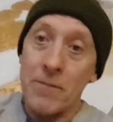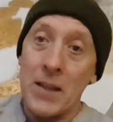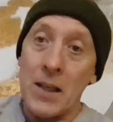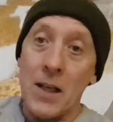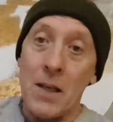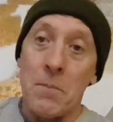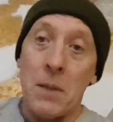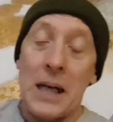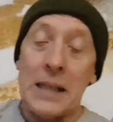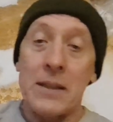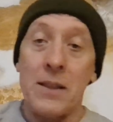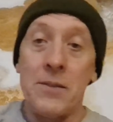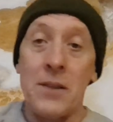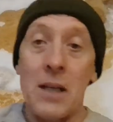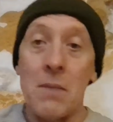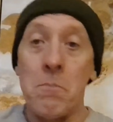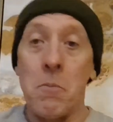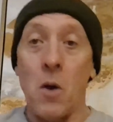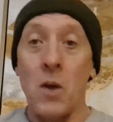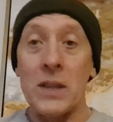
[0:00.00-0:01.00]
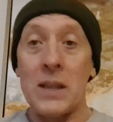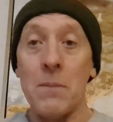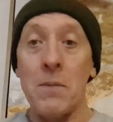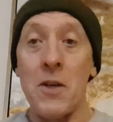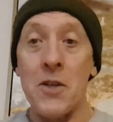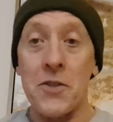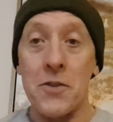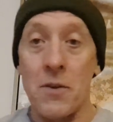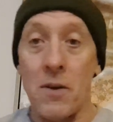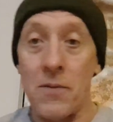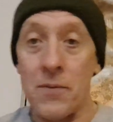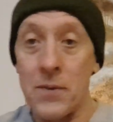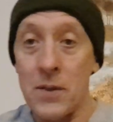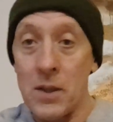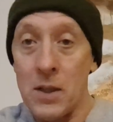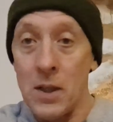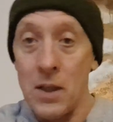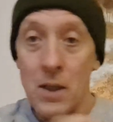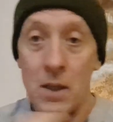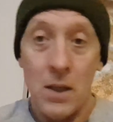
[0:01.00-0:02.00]
get back to doing bodyweight stuff.
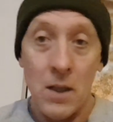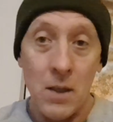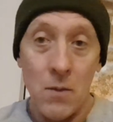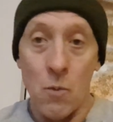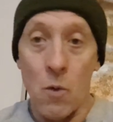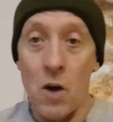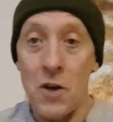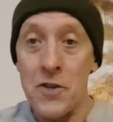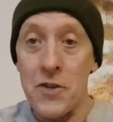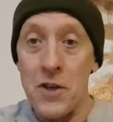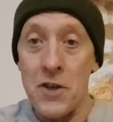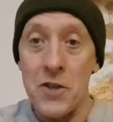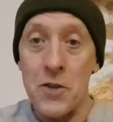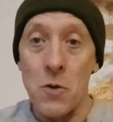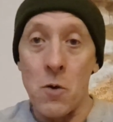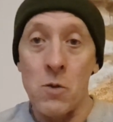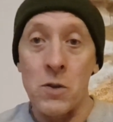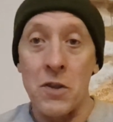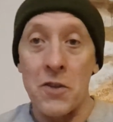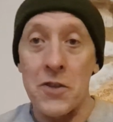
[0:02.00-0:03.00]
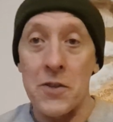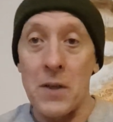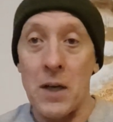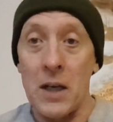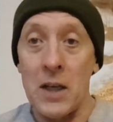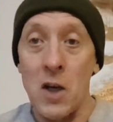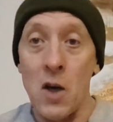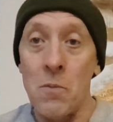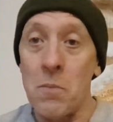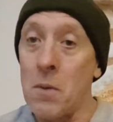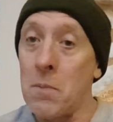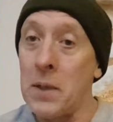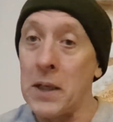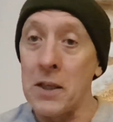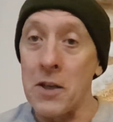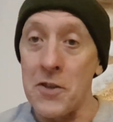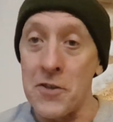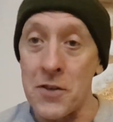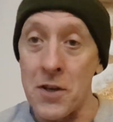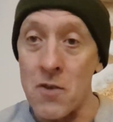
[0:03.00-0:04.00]
Watch the shoulders and that elbow
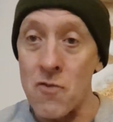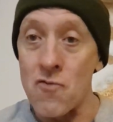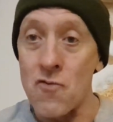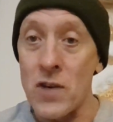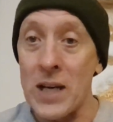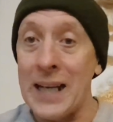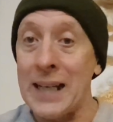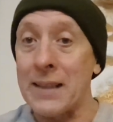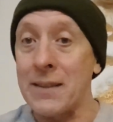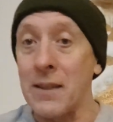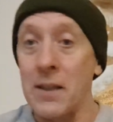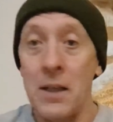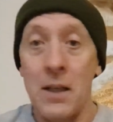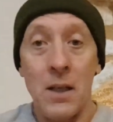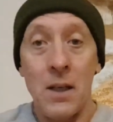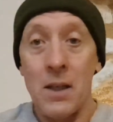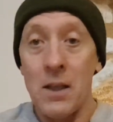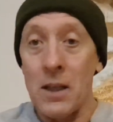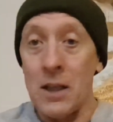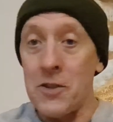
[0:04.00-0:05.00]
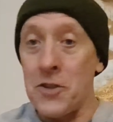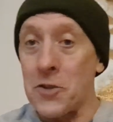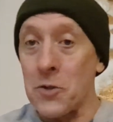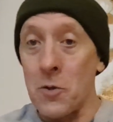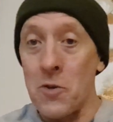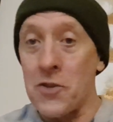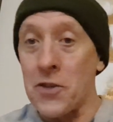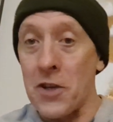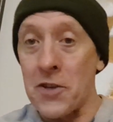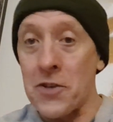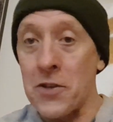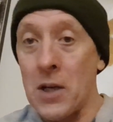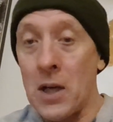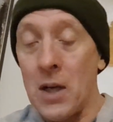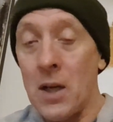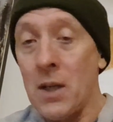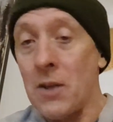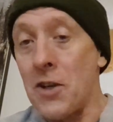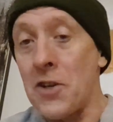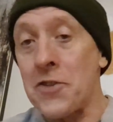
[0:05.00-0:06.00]
because they're wrecked, and so is this.
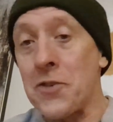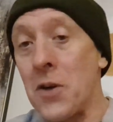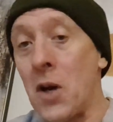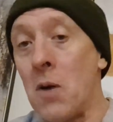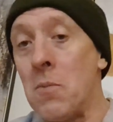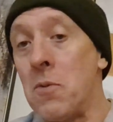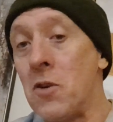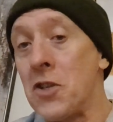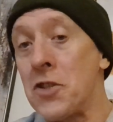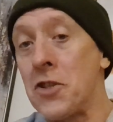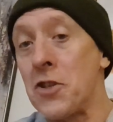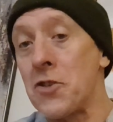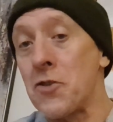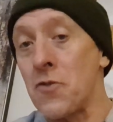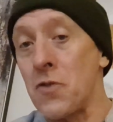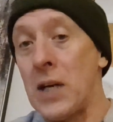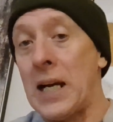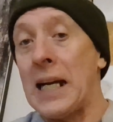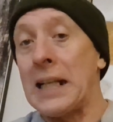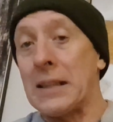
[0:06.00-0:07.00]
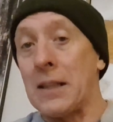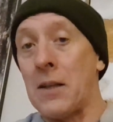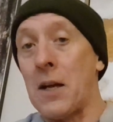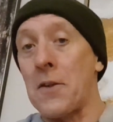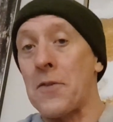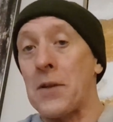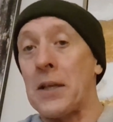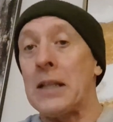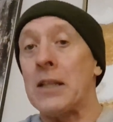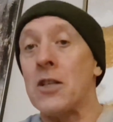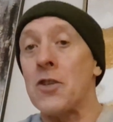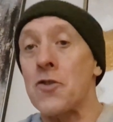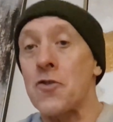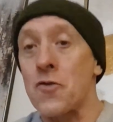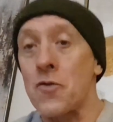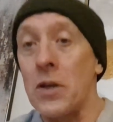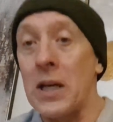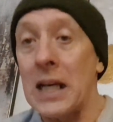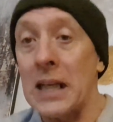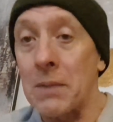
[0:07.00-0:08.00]
This elbow is just wrecked, and I think it's
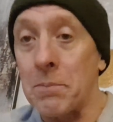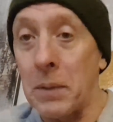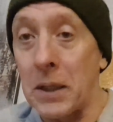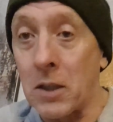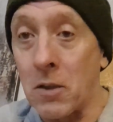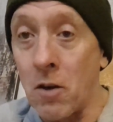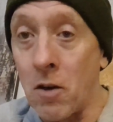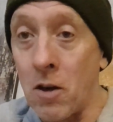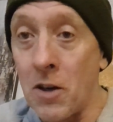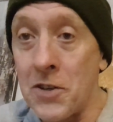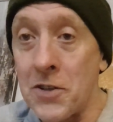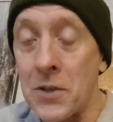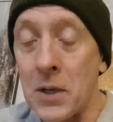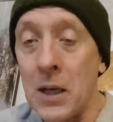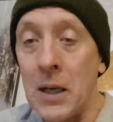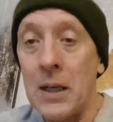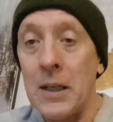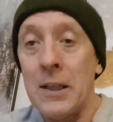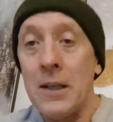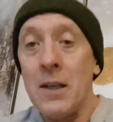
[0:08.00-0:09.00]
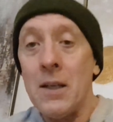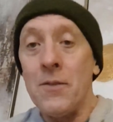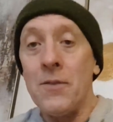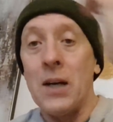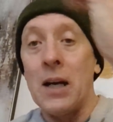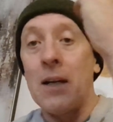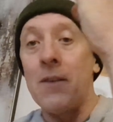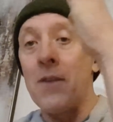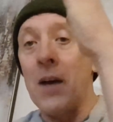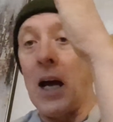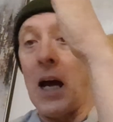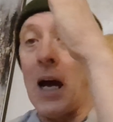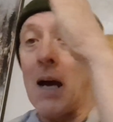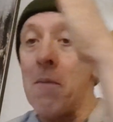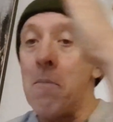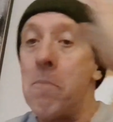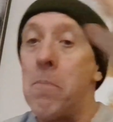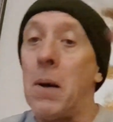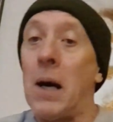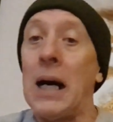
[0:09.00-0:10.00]
wrecked because the
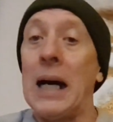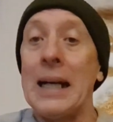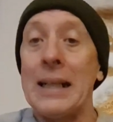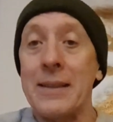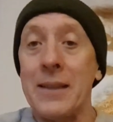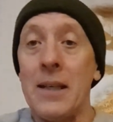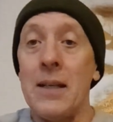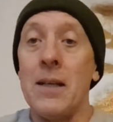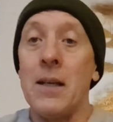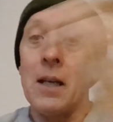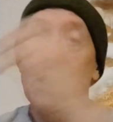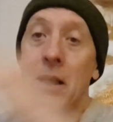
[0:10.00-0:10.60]
impact of